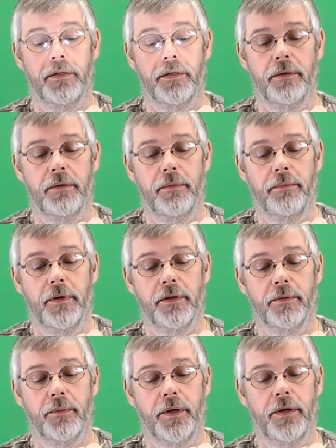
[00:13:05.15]
is it?
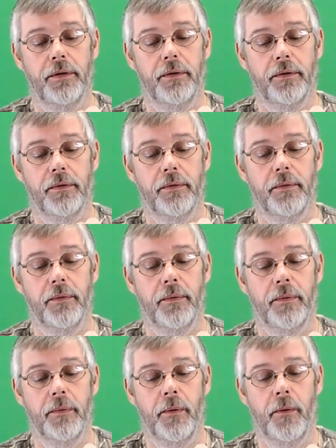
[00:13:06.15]
This light.
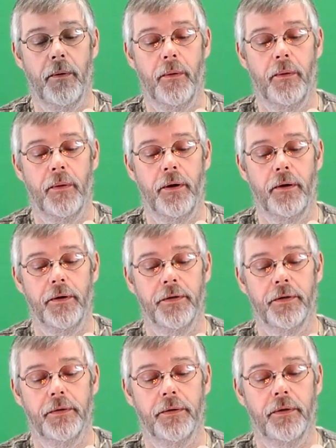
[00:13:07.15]
There it is.